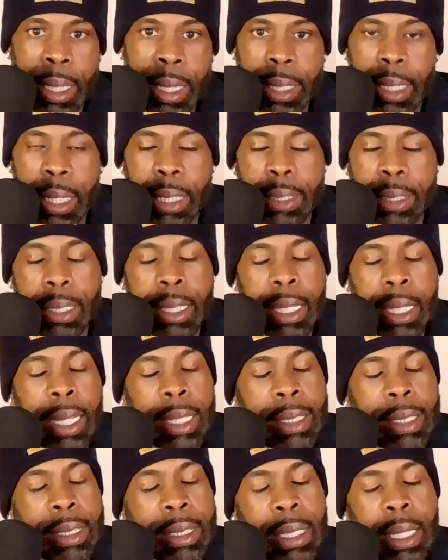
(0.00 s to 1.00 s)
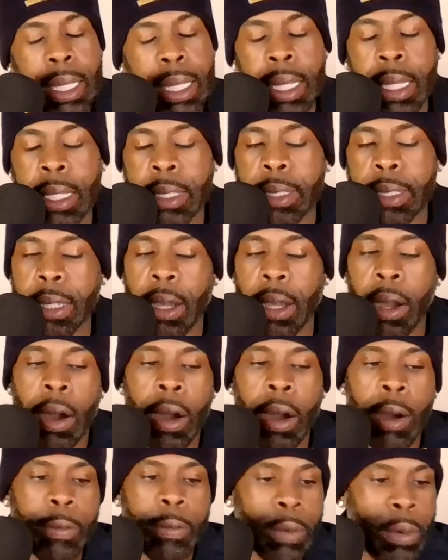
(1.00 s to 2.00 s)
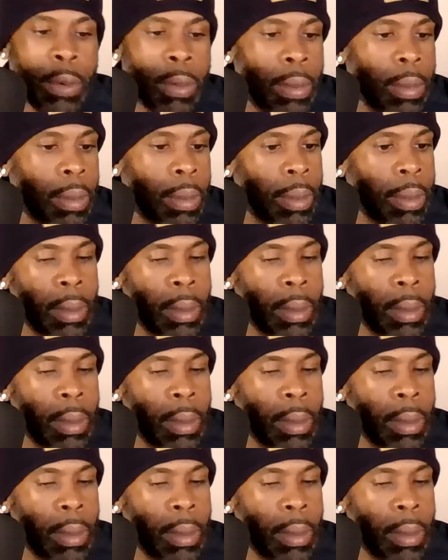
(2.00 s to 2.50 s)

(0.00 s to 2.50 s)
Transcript: this list is awful.